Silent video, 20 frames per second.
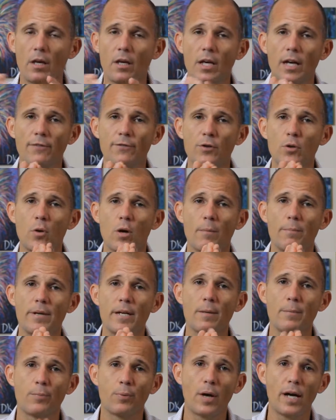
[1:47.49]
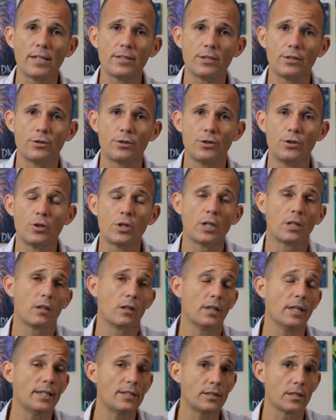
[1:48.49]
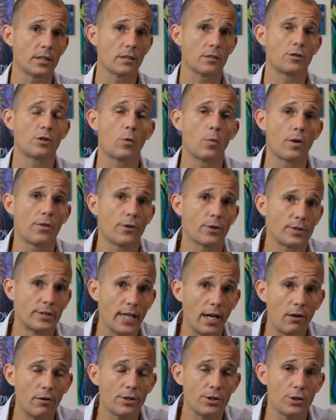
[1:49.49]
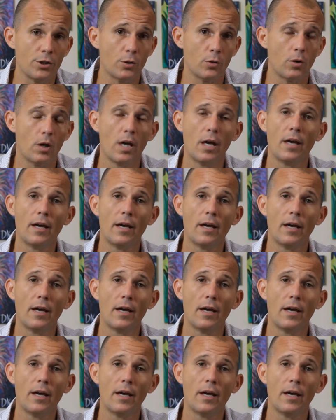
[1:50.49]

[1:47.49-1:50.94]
If you are being present, you can listen to what they're telling you